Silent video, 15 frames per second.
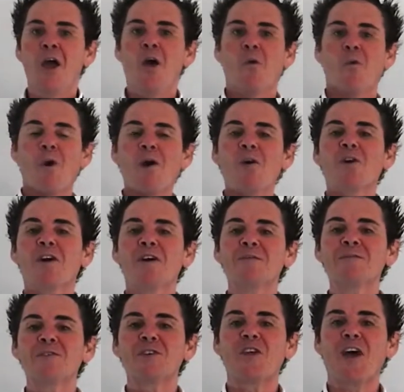
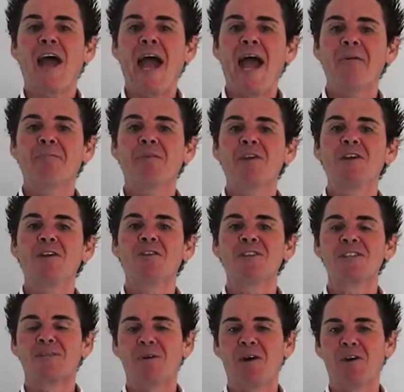Welcome to the Happy
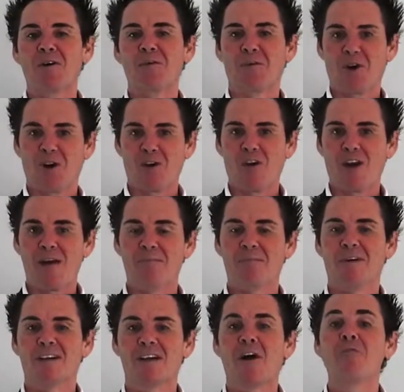Non-Smoker program.
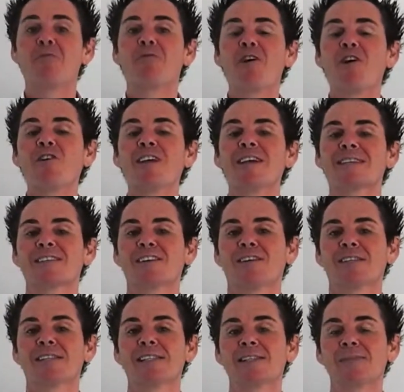I'm very
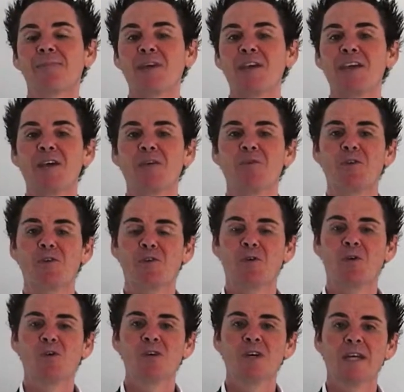excited to be here with you
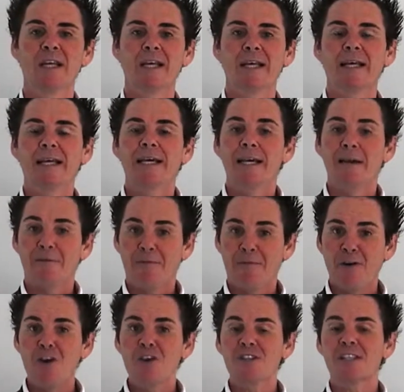all.
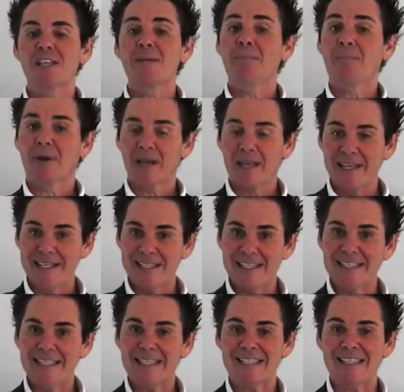Firstly, please
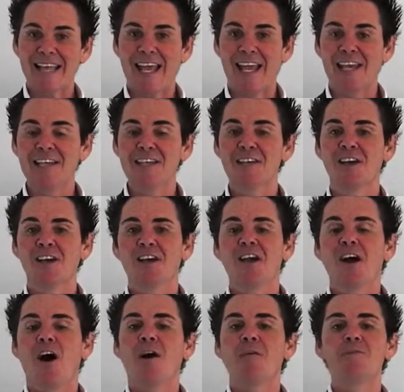understand,
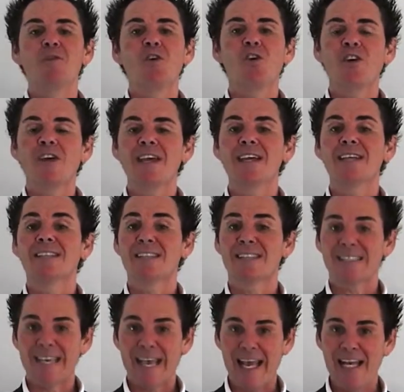I'm not here to
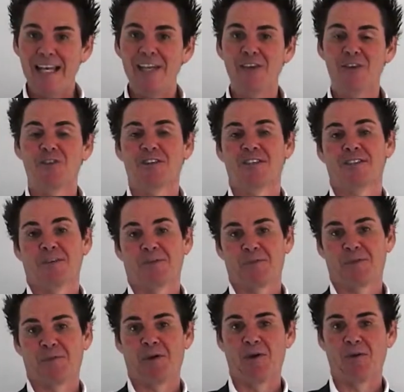tell you to stop
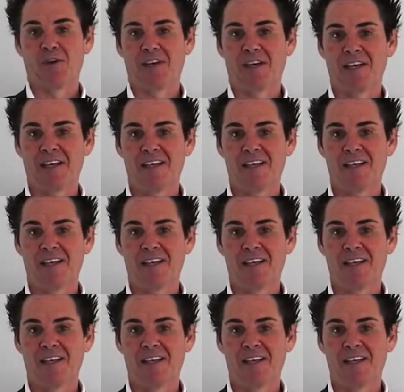smoking.